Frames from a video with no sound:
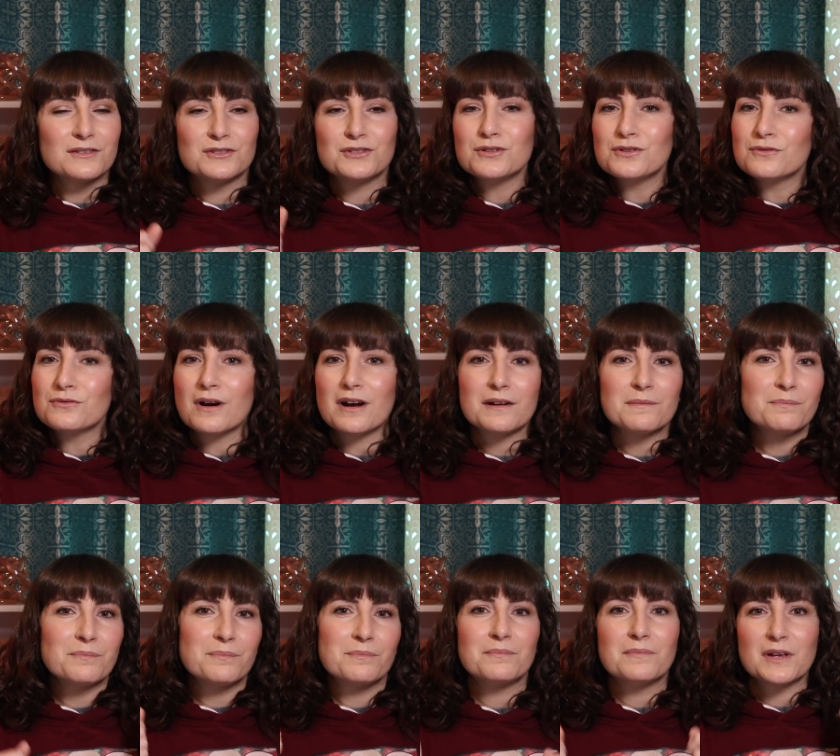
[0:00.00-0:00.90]
do
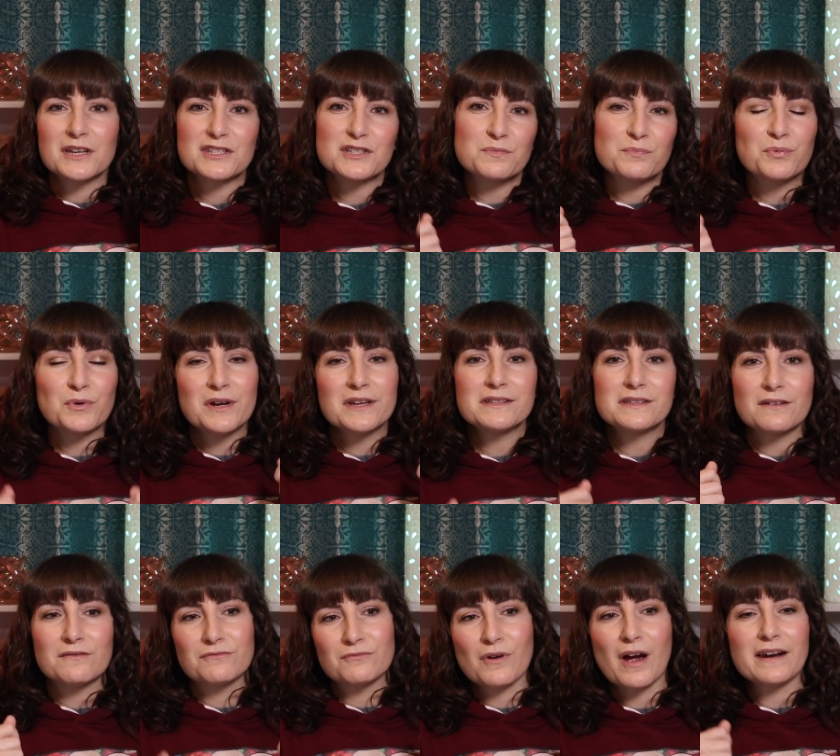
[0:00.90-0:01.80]
a sprint
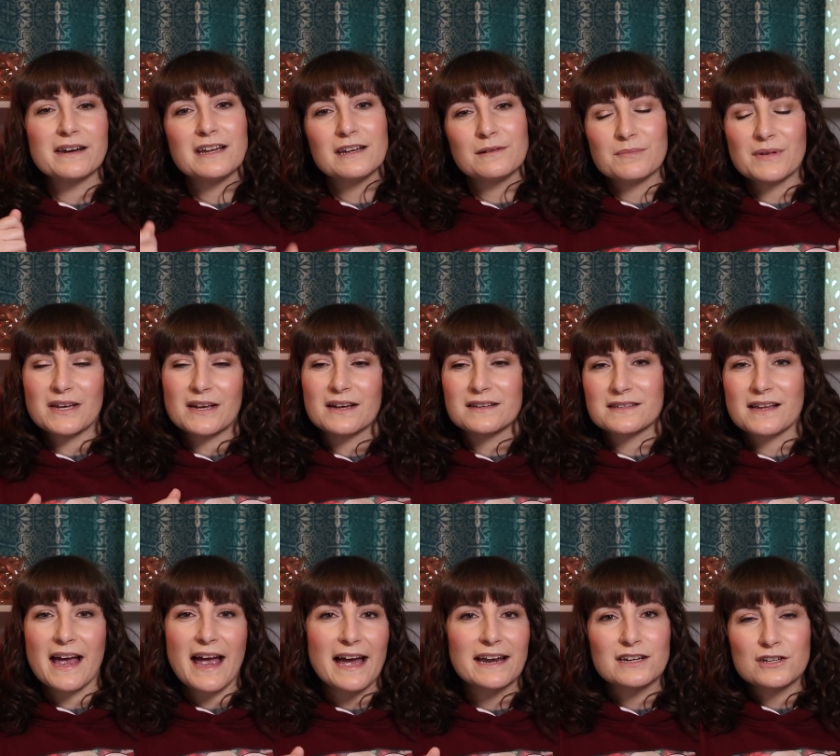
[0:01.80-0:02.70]
of running because
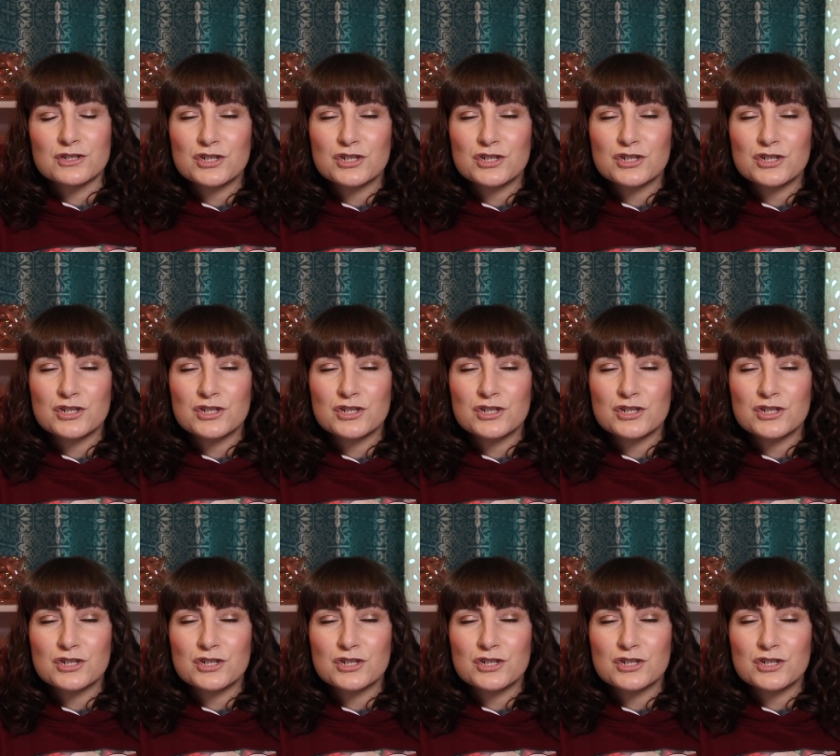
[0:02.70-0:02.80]
I had to